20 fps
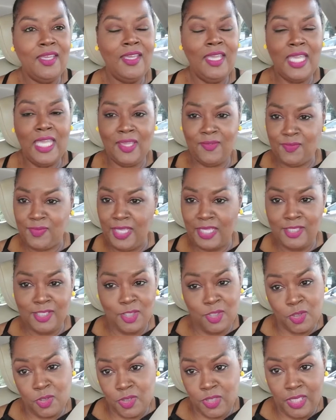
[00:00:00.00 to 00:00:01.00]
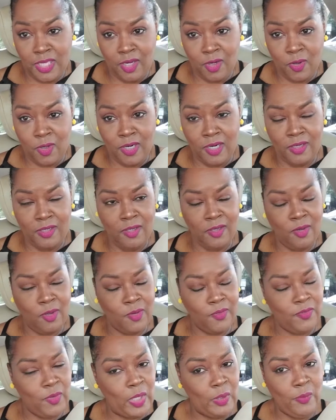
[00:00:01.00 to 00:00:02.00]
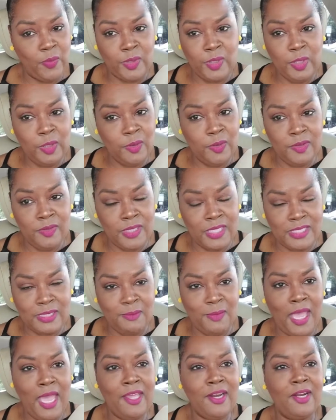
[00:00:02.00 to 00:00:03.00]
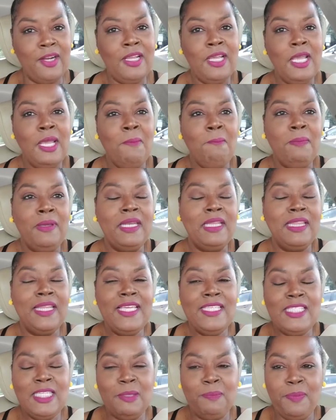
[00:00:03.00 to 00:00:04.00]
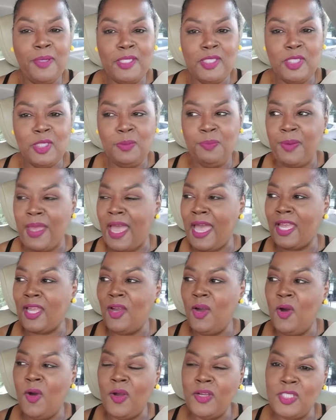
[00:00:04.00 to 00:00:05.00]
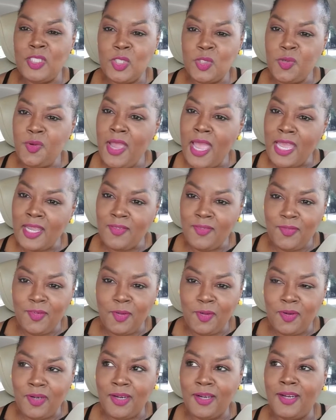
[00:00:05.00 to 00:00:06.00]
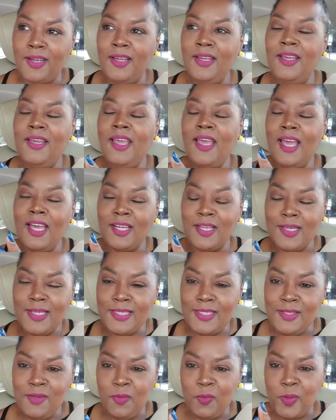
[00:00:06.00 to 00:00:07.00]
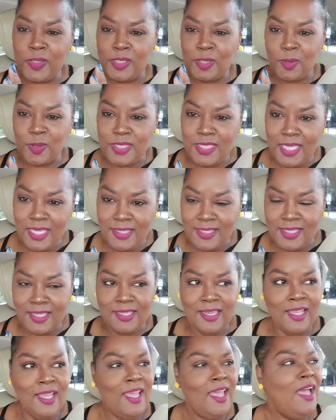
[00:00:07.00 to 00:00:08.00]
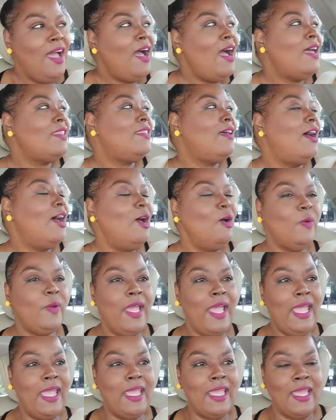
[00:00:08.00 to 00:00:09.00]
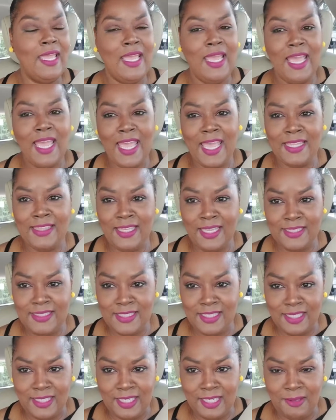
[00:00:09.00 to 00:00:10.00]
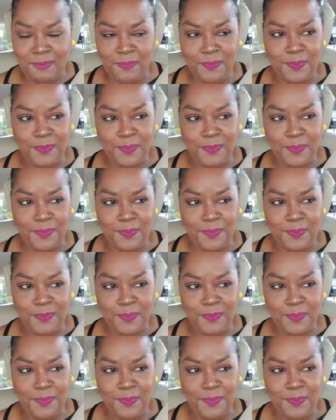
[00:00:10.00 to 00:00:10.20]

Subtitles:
if they do or they renew, doesn't matter, but at least it'll put you back on track for a good rental season. I thought, okay, and they did it.